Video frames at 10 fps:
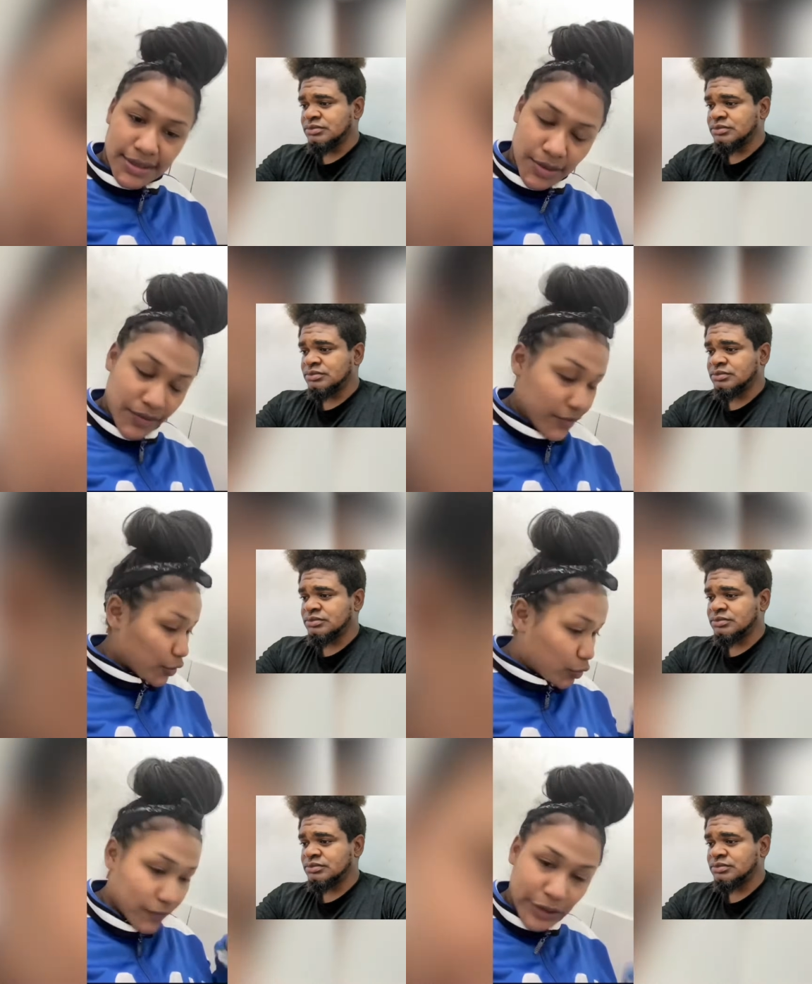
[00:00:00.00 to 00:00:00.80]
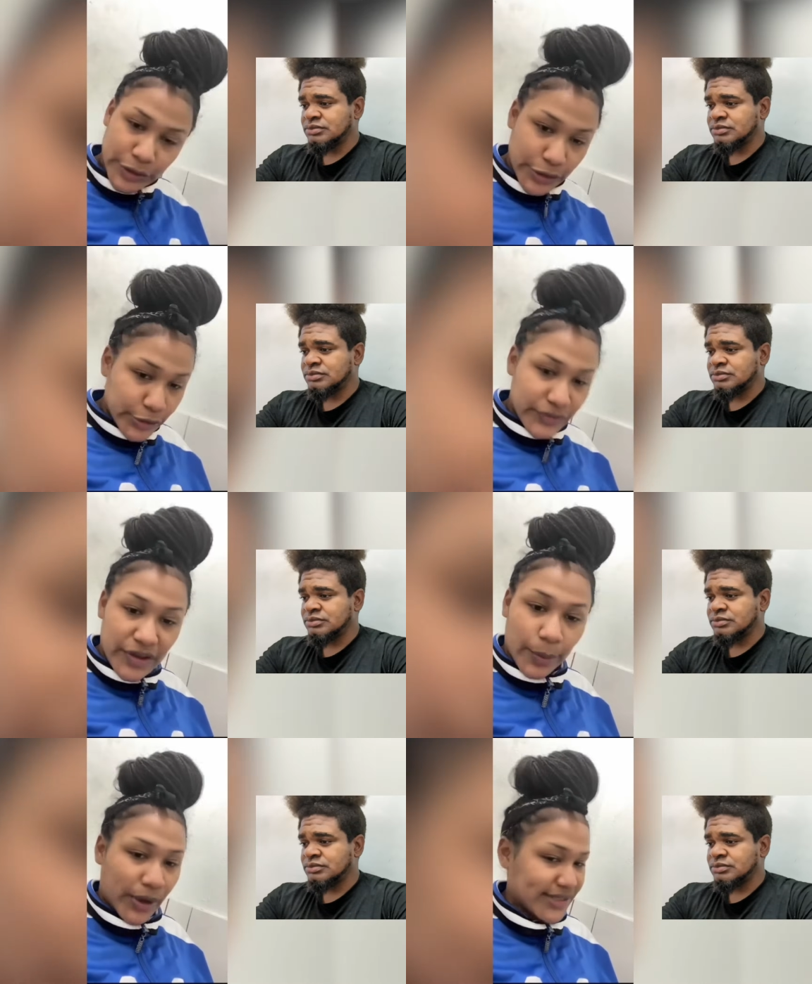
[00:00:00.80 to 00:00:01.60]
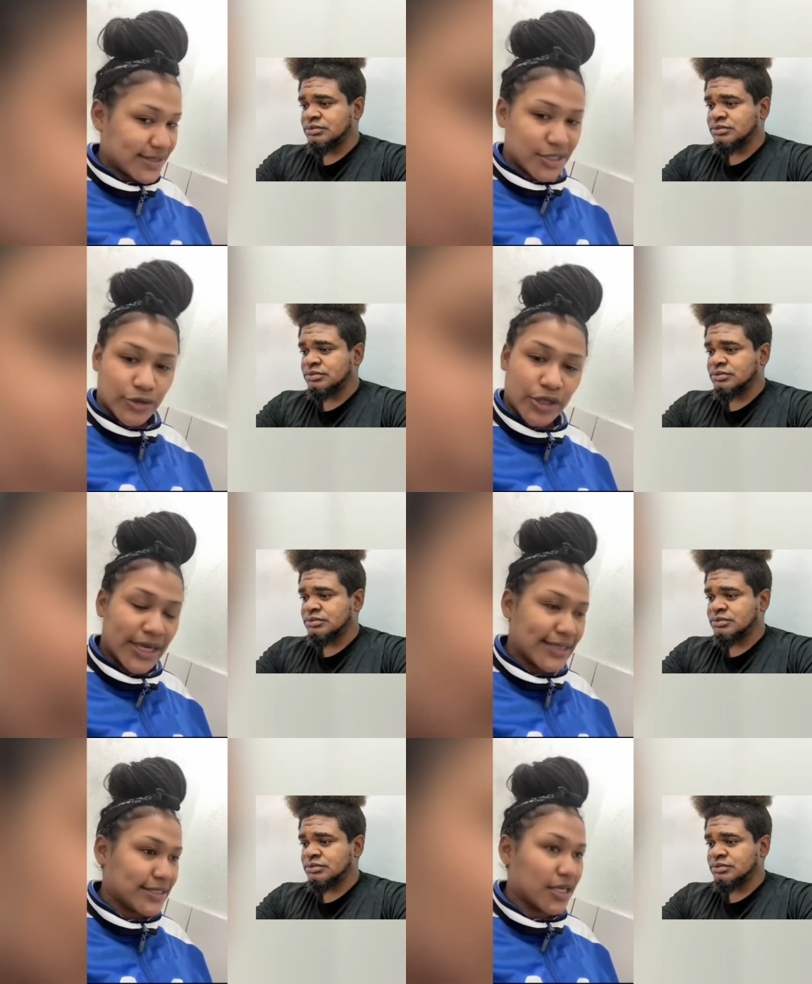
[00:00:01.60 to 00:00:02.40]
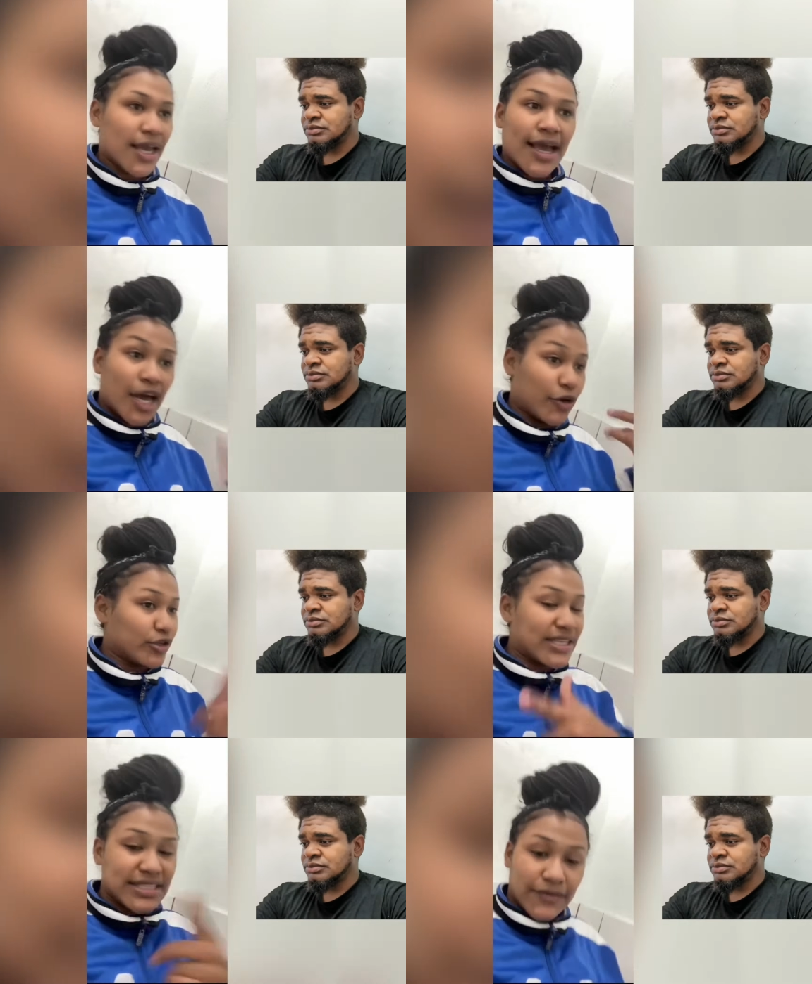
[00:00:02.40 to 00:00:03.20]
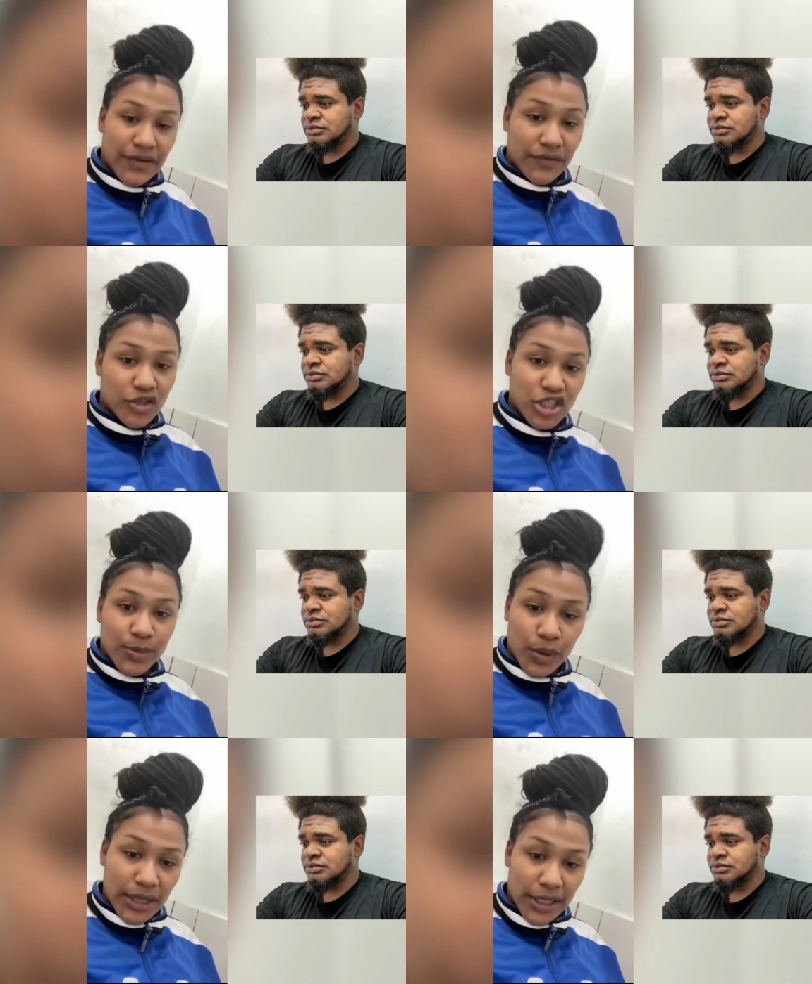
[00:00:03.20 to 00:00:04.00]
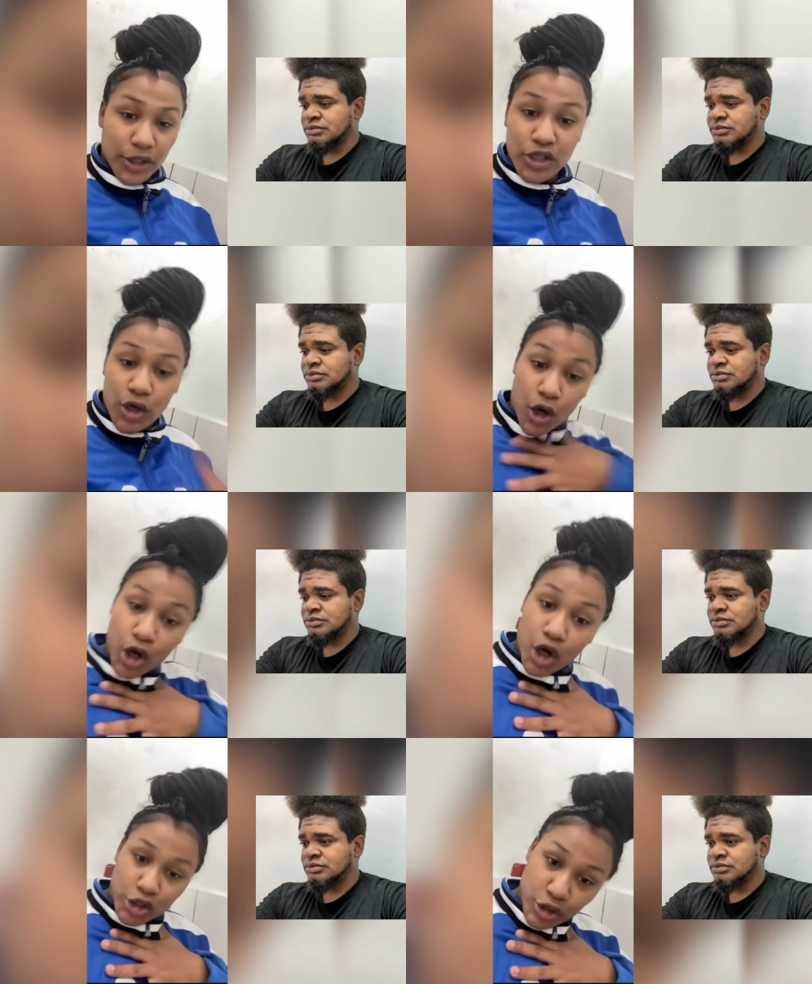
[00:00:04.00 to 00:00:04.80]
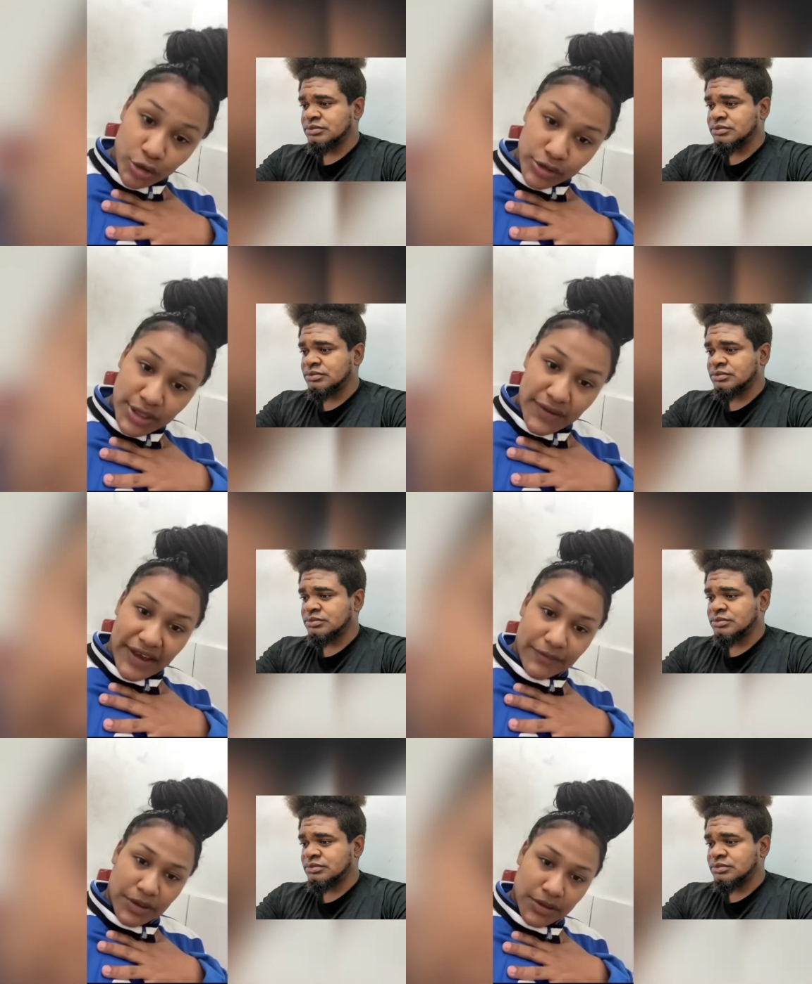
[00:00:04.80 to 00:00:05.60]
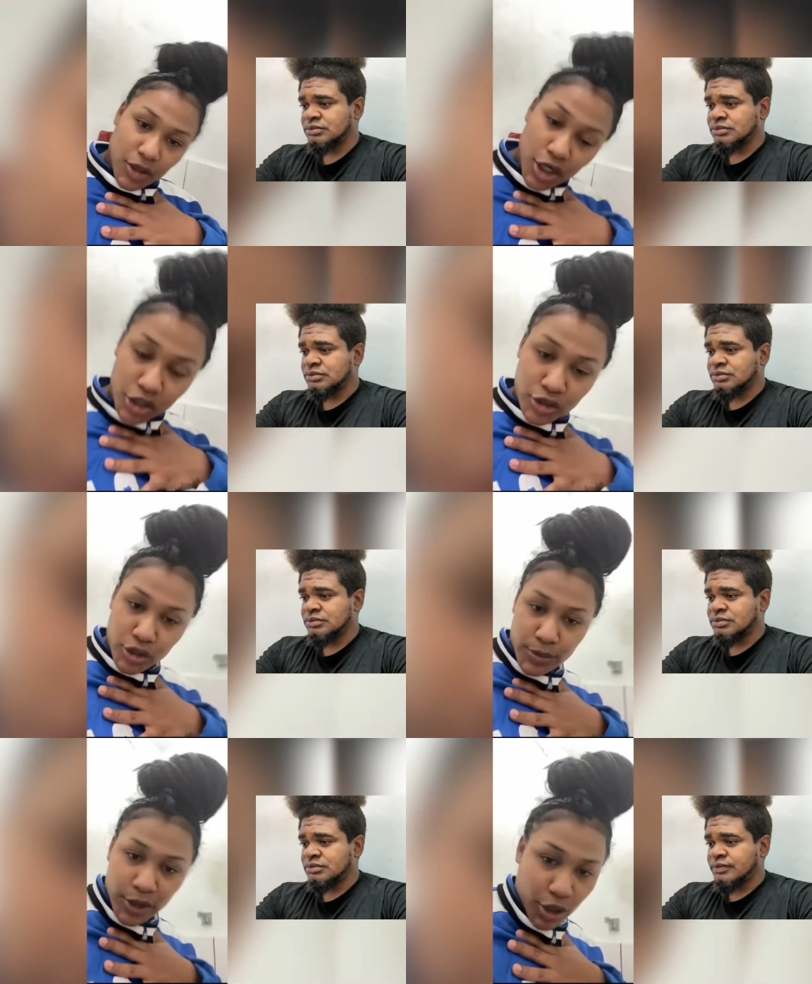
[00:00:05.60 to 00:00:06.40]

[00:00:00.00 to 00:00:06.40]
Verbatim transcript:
Speaker 1: Some of you are overdoing it with the prices that you're getting and not getting anything for cheap online. Not on, on also want to survive and also want